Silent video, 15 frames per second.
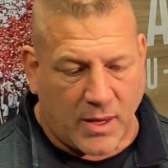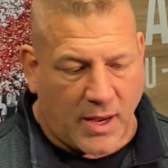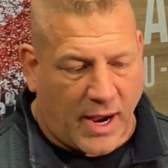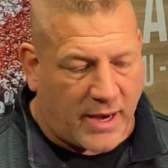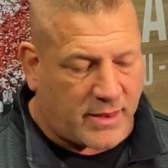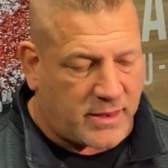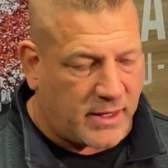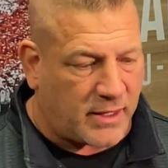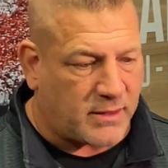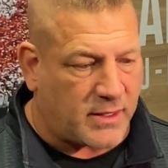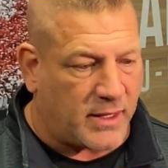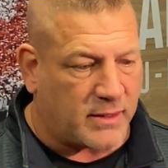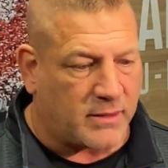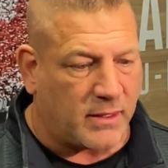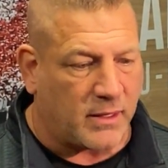I think
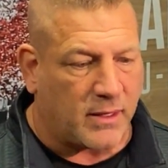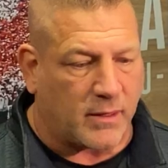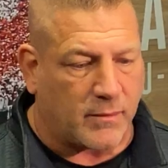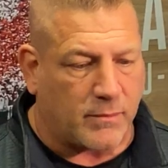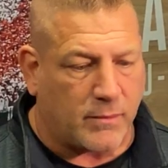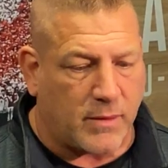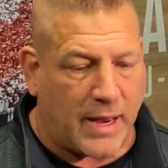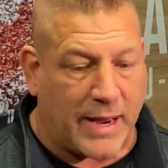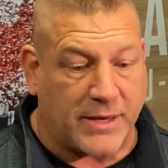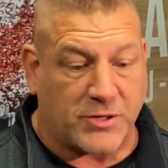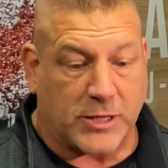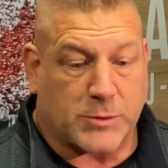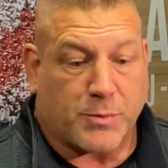that AJ's